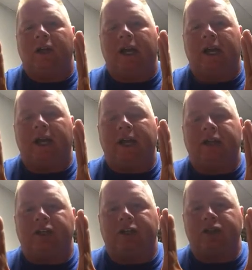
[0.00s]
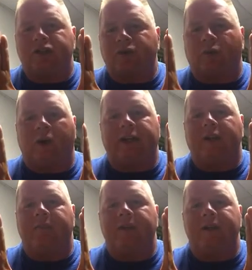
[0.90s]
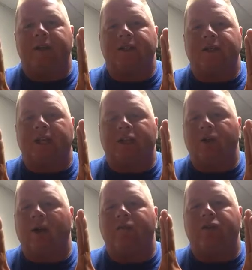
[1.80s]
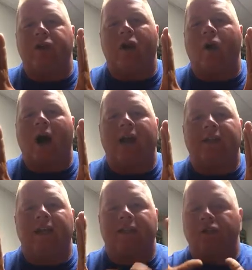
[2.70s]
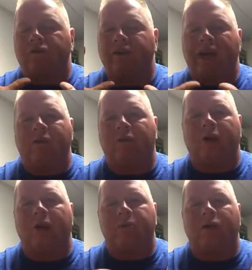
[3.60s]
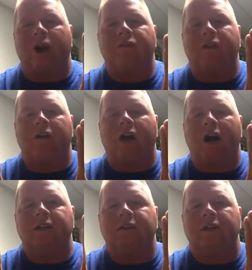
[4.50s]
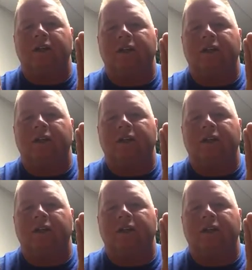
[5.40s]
and you're just running your business and you have no idea, you've never run a profit and loss,